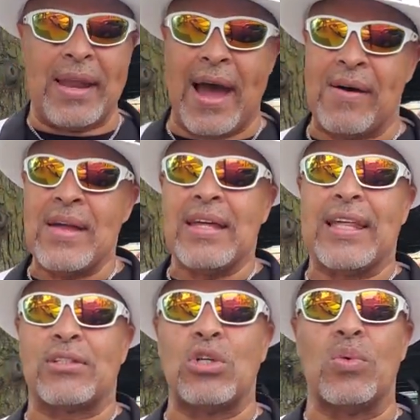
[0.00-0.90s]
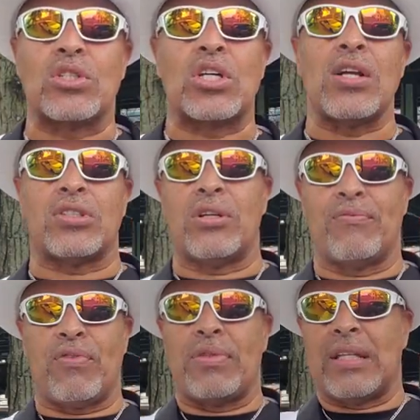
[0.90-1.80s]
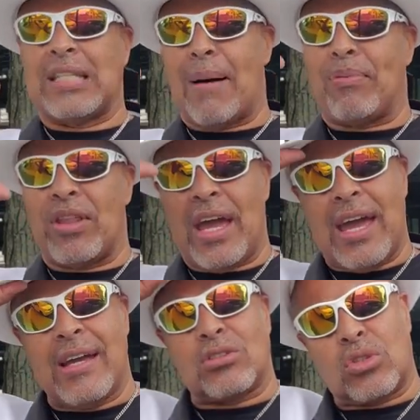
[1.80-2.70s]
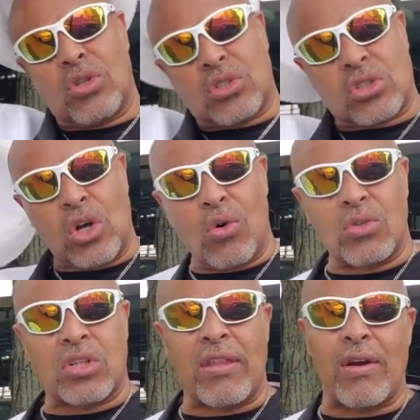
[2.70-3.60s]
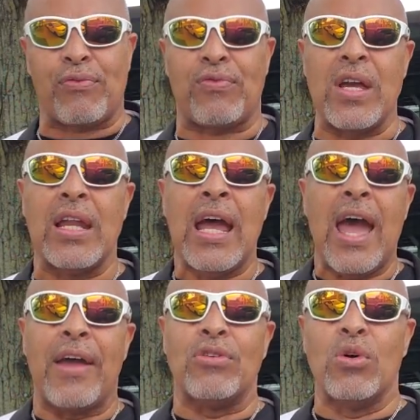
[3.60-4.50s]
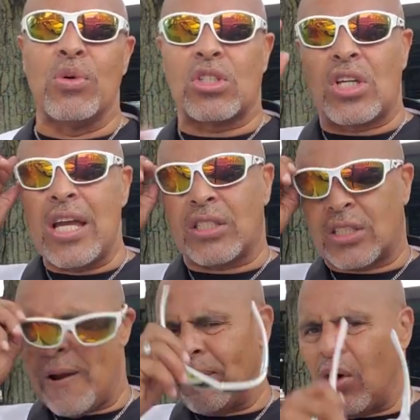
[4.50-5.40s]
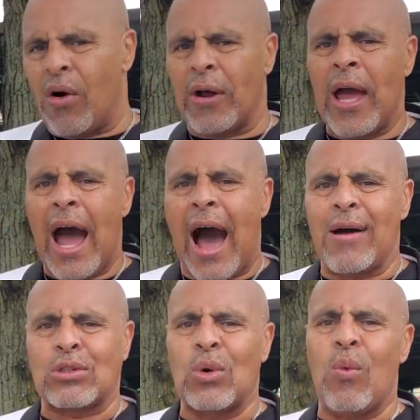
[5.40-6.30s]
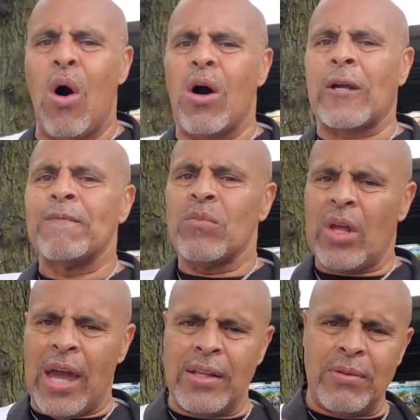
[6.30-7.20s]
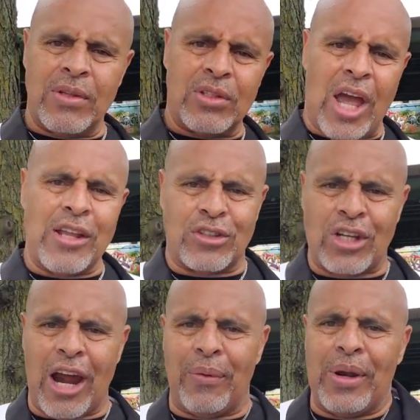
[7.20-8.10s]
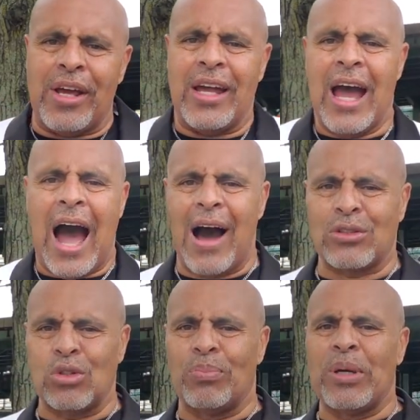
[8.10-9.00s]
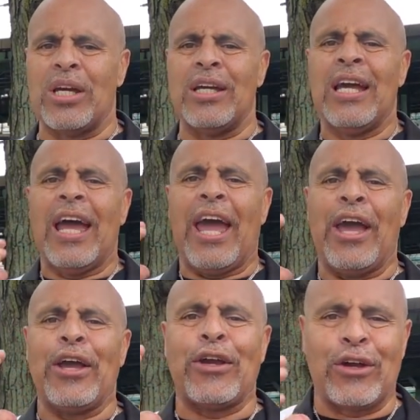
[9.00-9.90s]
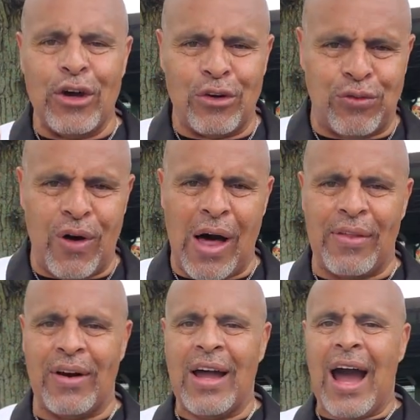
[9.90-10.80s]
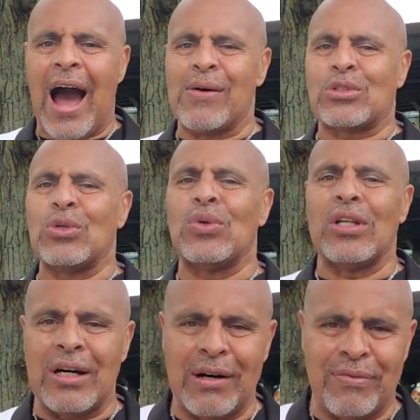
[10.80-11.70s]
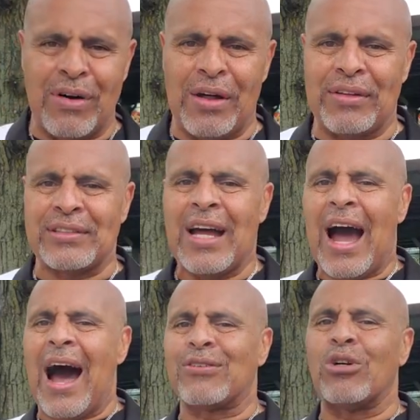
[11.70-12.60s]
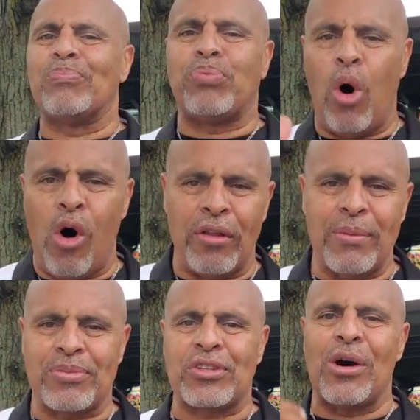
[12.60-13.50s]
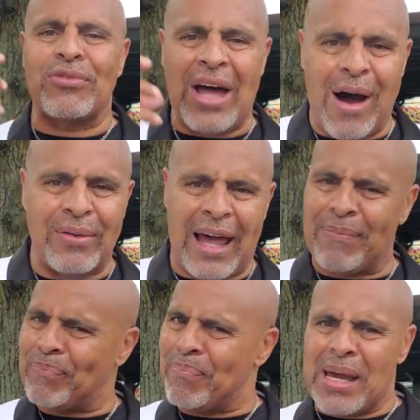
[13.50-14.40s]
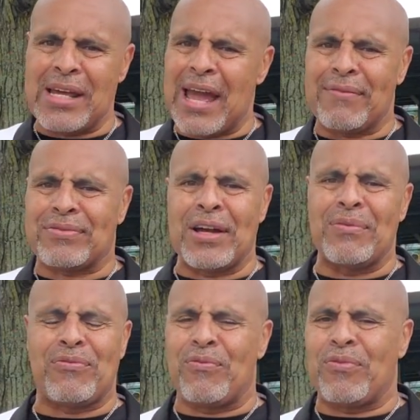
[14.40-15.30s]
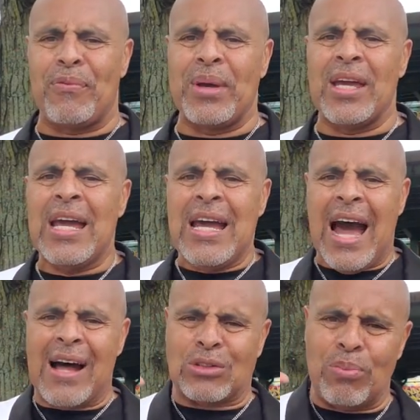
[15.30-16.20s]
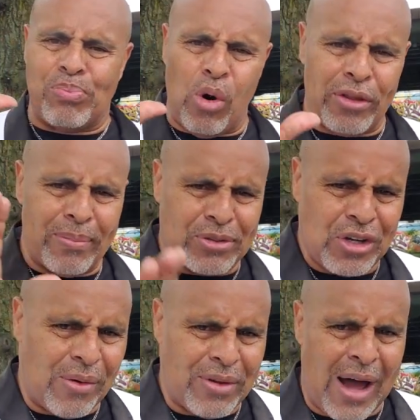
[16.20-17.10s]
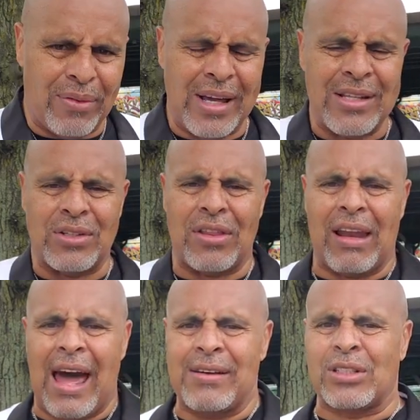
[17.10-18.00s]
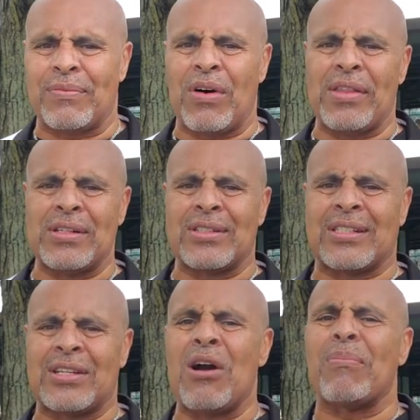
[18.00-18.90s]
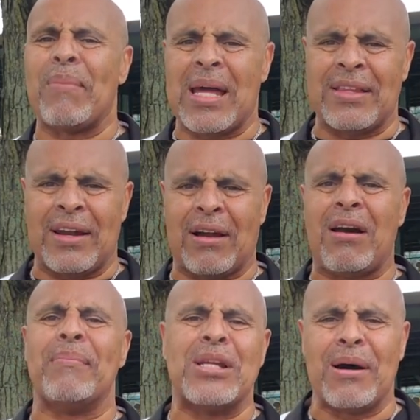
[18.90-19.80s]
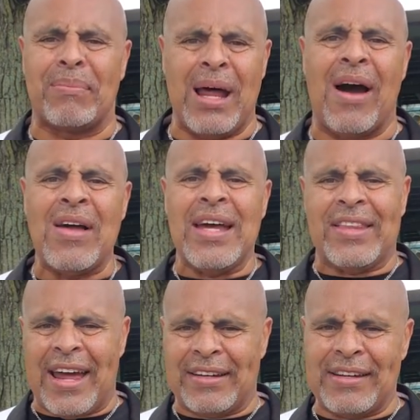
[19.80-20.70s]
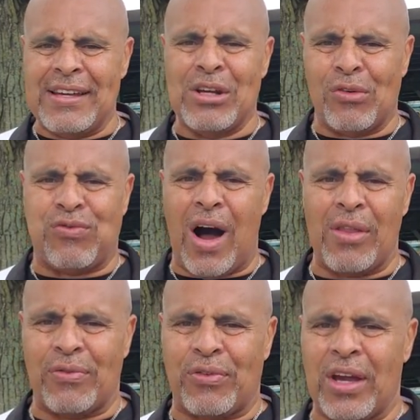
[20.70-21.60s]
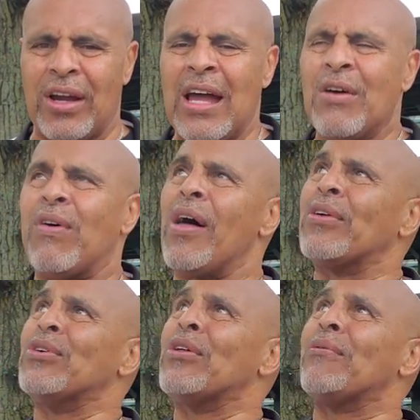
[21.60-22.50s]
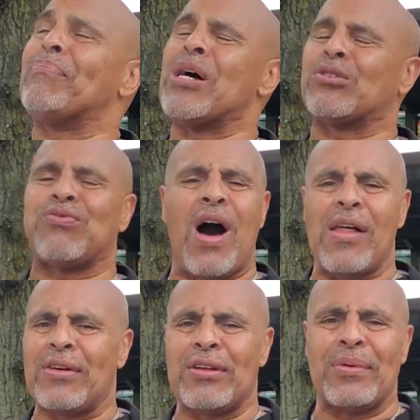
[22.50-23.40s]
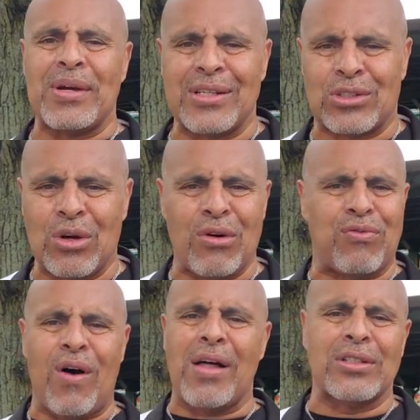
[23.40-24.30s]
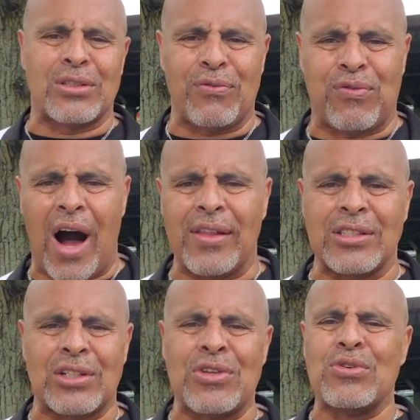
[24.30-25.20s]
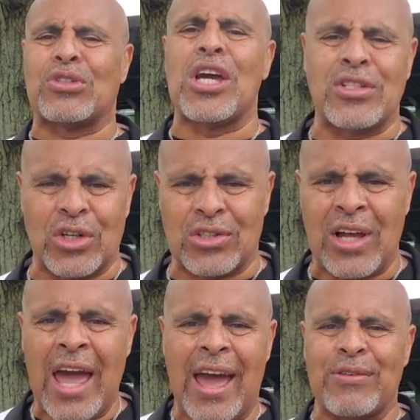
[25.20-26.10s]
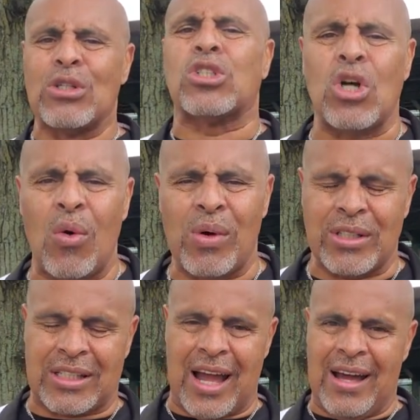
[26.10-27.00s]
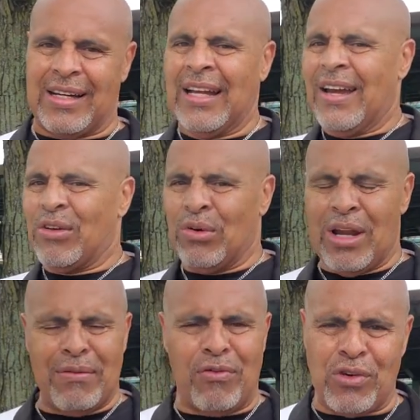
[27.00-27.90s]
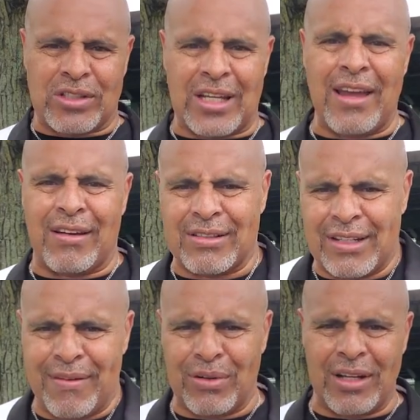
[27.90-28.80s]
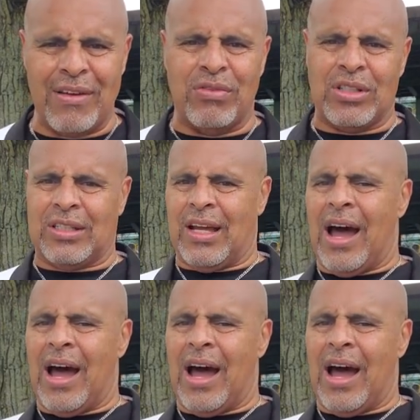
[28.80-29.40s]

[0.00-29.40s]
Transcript: now that you would touch them from the top of their heads to the soles of their feet, and you would teach them, Lord, how to walk in integrity, how to be a good father, how to love others, how to pour themselves out like many have done for me, how to pour themselves out into the lives of others, young men that are coming up now that need a father figure. Father, you're the best father there is. You're the fathers of fathers, and you teach us and you show us. You'll never forsake us, never leave us.